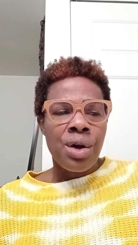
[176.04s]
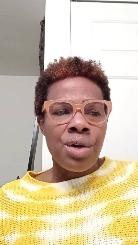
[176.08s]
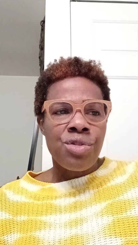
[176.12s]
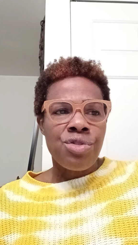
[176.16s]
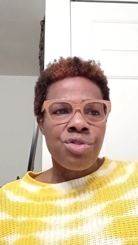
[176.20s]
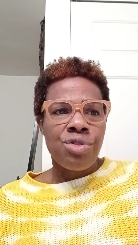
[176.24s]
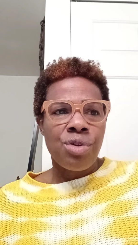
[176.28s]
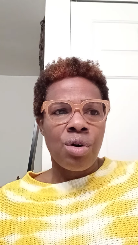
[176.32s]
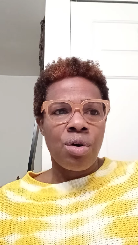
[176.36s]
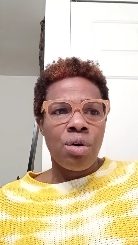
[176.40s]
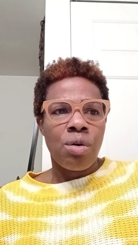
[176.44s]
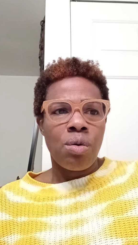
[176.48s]

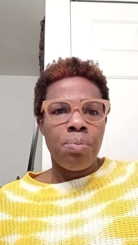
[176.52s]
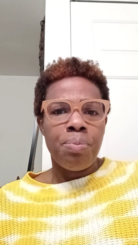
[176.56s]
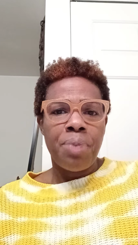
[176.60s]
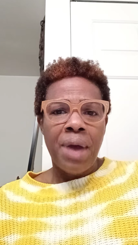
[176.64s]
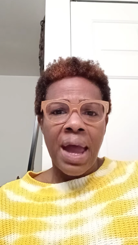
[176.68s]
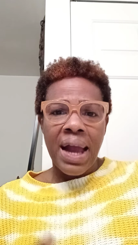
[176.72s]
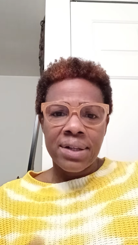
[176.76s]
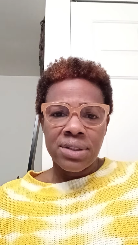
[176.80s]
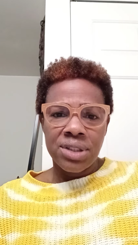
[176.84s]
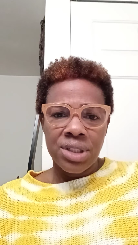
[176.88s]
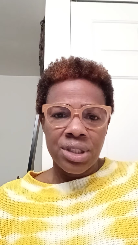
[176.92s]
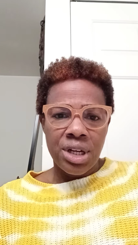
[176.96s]
So
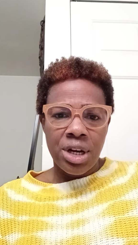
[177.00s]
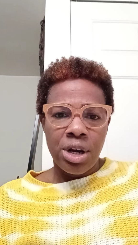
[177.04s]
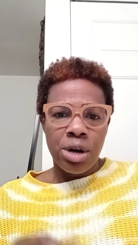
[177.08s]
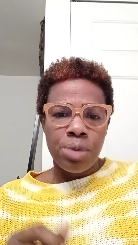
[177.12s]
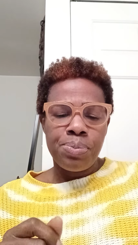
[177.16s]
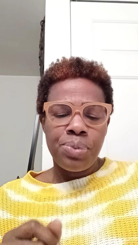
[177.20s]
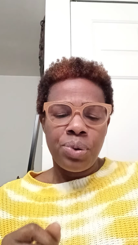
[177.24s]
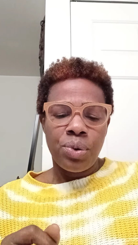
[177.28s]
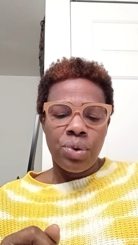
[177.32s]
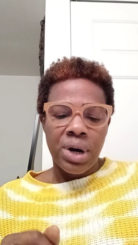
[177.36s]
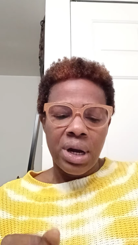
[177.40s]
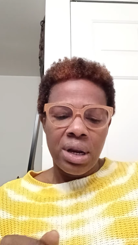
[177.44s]
back to the
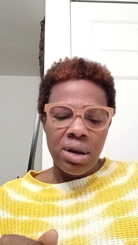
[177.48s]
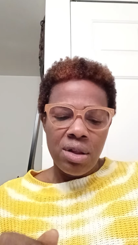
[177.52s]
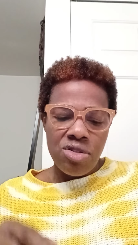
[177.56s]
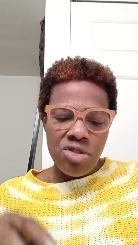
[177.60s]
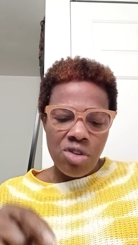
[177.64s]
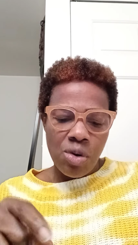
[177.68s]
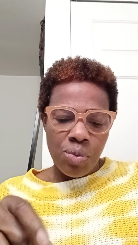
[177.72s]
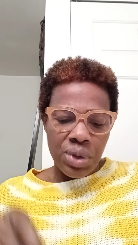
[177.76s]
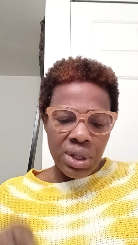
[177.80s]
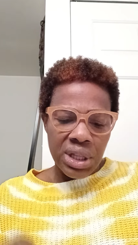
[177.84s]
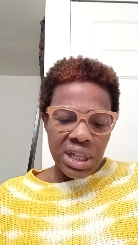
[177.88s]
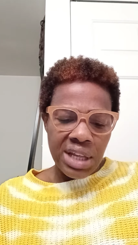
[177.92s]
airport.
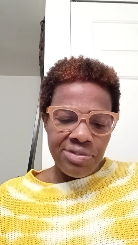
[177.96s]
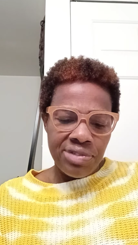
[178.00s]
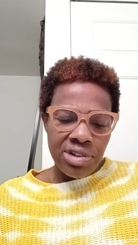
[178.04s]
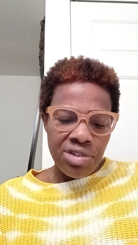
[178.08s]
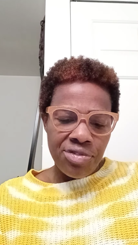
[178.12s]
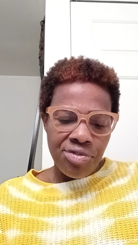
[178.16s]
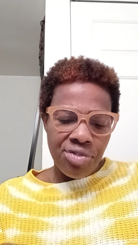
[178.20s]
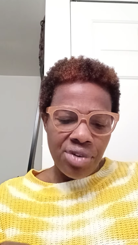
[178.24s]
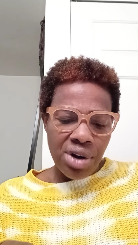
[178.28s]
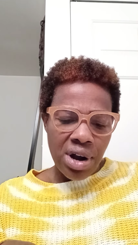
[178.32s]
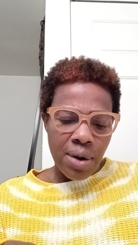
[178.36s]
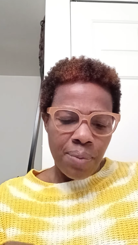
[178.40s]
So we're leaving
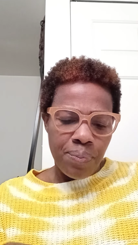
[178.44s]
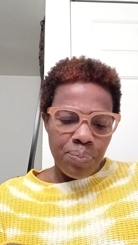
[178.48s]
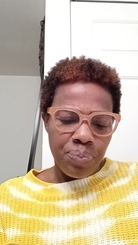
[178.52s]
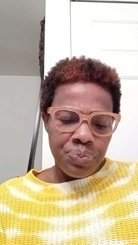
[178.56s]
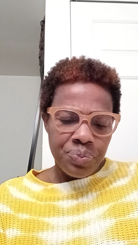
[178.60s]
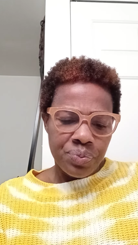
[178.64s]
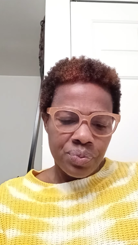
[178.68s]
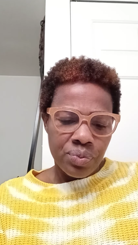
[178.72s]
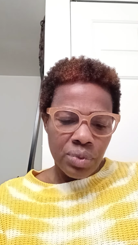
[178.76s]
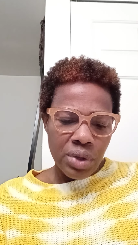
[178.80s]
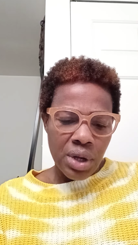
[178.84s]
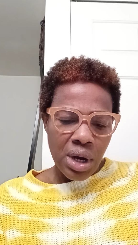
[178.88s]
from
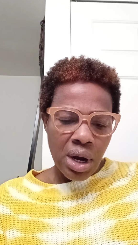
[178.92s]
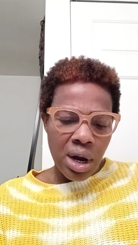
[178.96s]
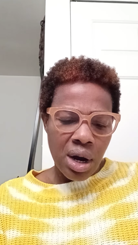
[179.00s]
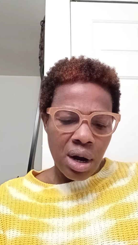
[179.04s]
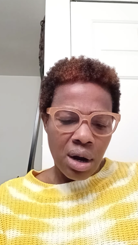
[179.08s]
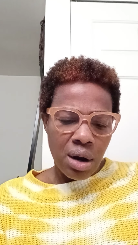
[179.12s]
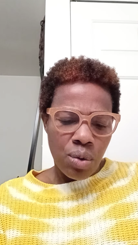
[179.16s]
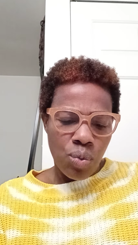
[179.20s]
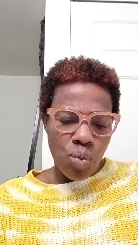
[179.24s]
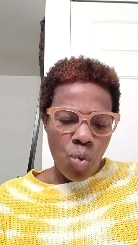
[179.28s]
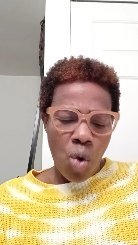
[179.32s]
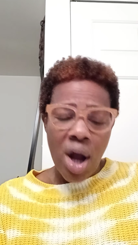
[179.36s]

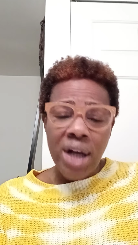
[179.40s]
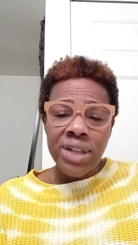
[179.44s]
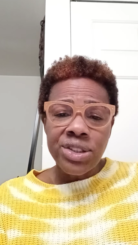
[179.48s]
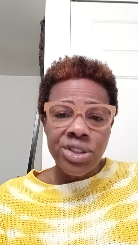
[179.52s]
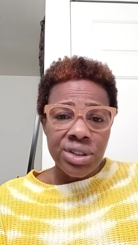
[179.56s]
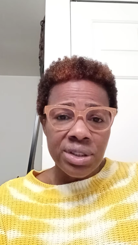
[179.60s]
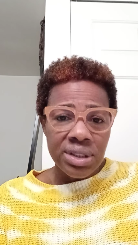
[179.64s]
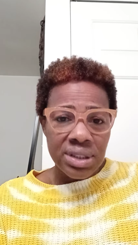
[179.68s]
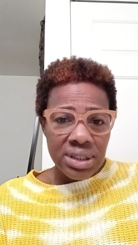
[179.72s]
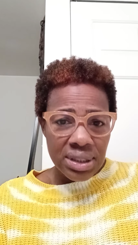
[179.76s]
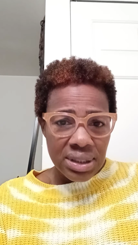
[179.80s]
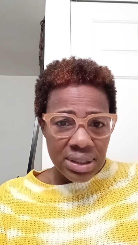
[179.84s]

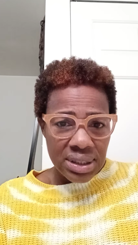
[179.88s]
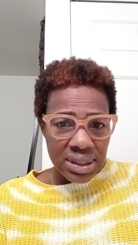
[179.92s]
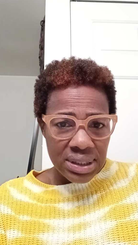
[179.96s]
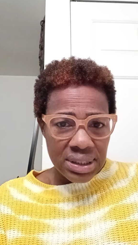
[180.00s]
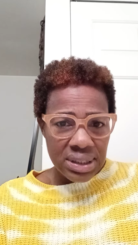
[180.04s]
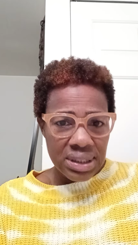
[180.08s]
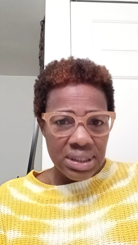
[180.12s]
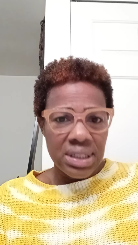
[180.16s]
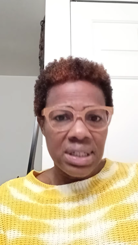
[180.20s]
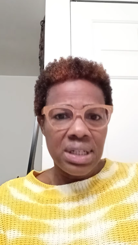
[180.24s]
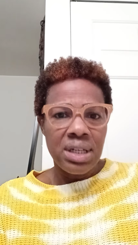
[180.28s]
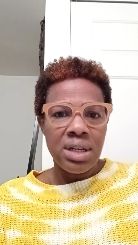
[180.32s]
Washington,
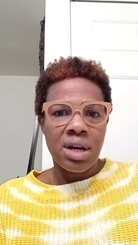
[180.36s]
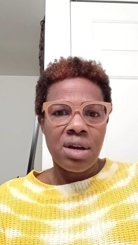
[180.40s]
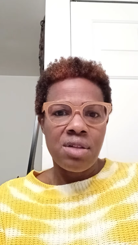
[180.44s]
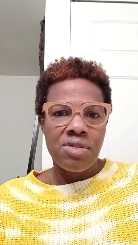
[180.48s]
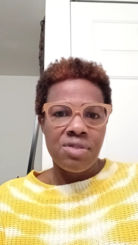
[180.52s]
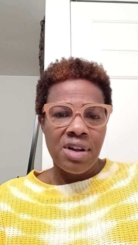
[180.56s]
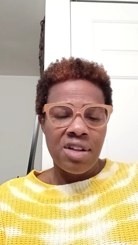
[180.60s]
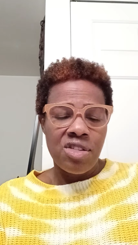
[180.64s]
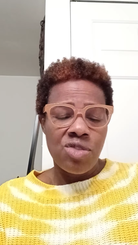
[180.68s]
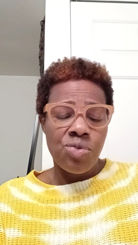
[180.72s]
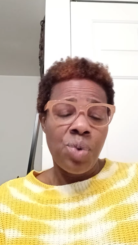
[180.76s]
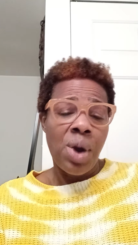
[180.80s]
D.C., because
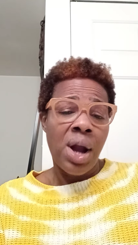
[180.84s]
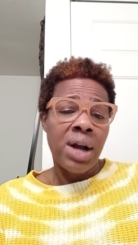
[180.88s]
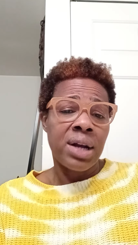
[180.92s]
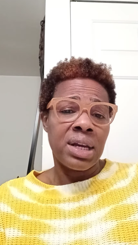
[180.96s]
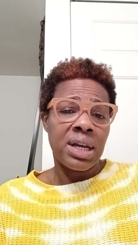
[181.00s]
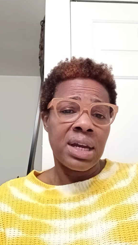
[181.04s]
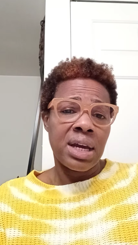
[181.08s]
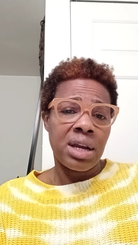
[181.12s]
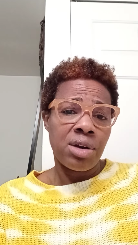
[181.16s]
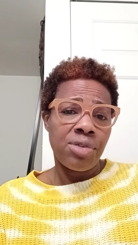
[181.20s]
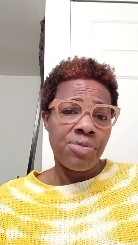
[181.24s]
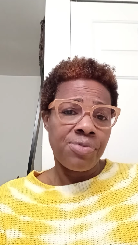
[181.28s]
that's where I
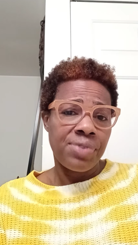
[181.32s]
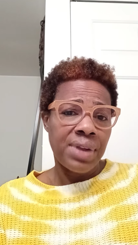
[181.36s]
could get a